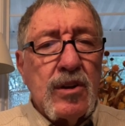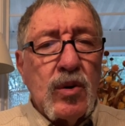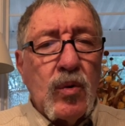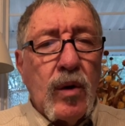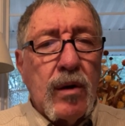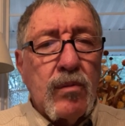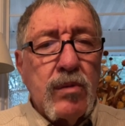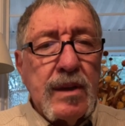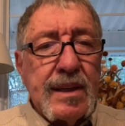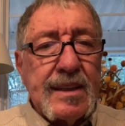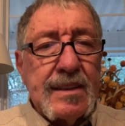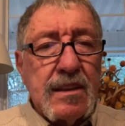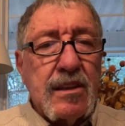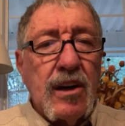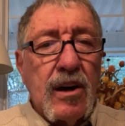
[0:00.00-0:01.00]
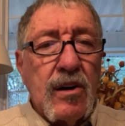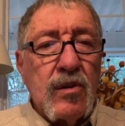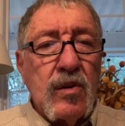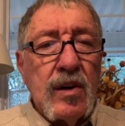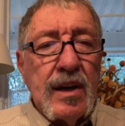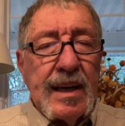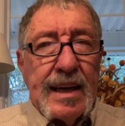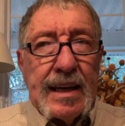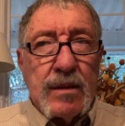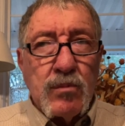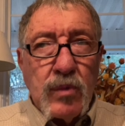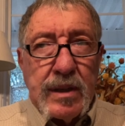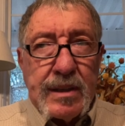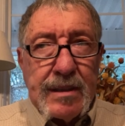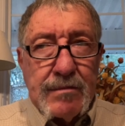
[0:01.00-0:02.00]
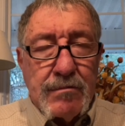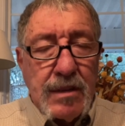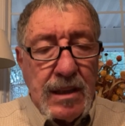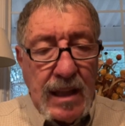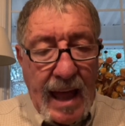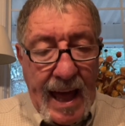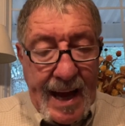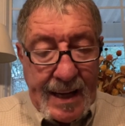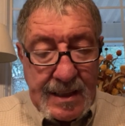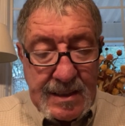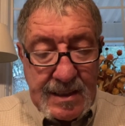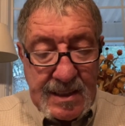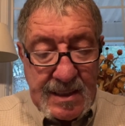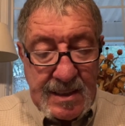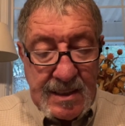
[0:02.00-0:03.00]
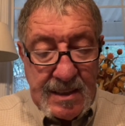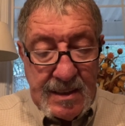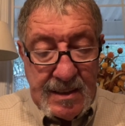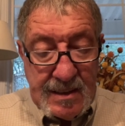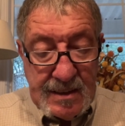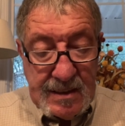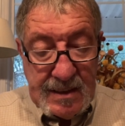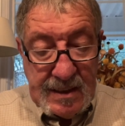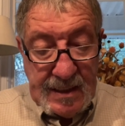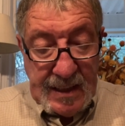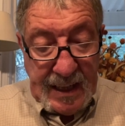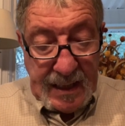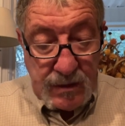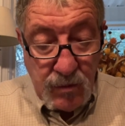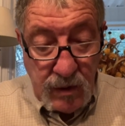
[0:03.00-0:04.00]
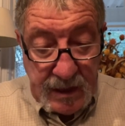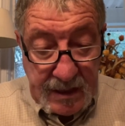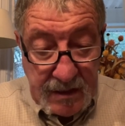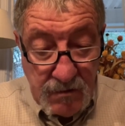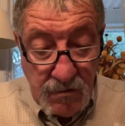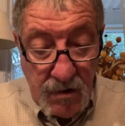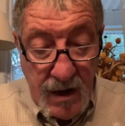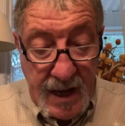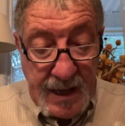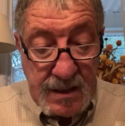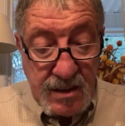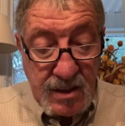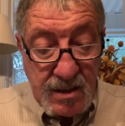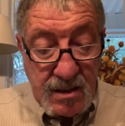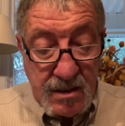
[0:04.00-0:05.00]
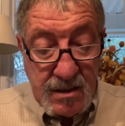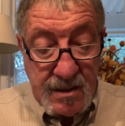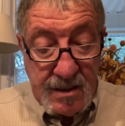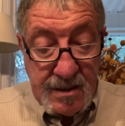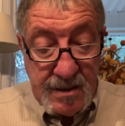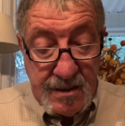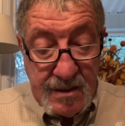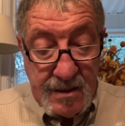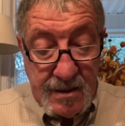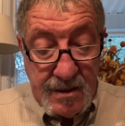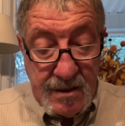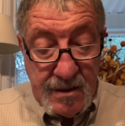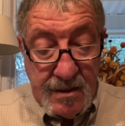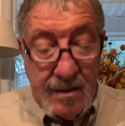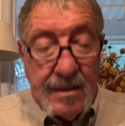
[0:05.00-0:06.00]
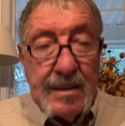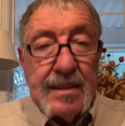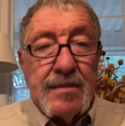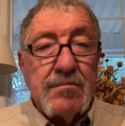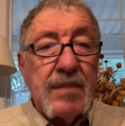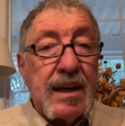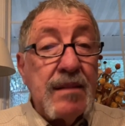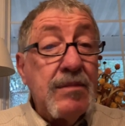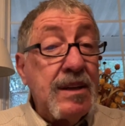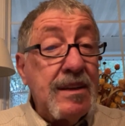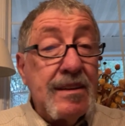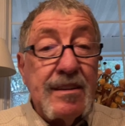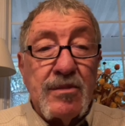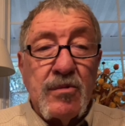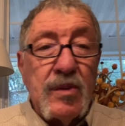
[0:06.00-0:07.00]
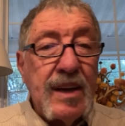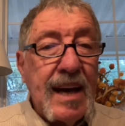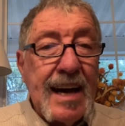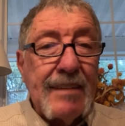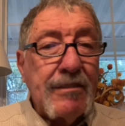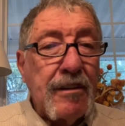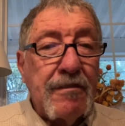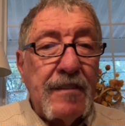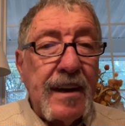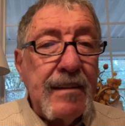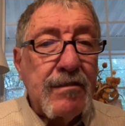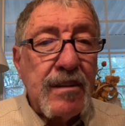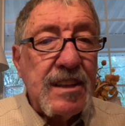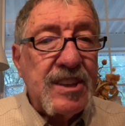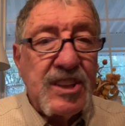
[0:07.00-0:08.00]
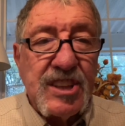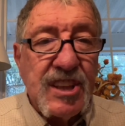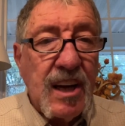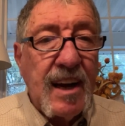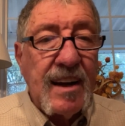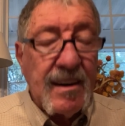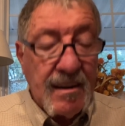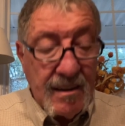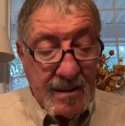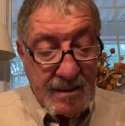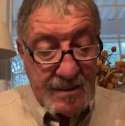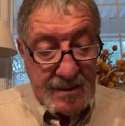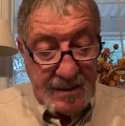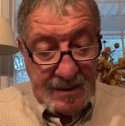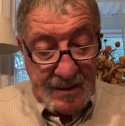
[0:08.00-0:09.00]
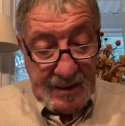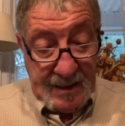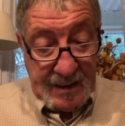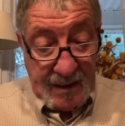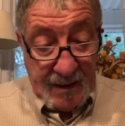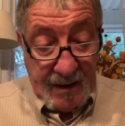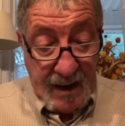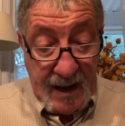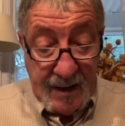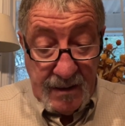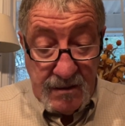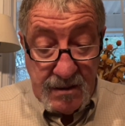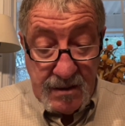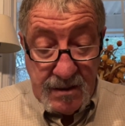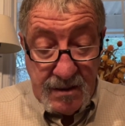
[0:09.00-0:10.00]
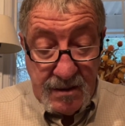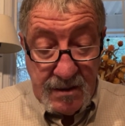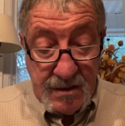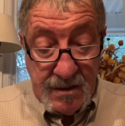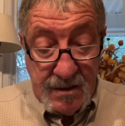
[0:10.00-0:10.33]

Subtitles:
where we can go and we can relax and we can rest. Maybe we have a favorite chair in our house.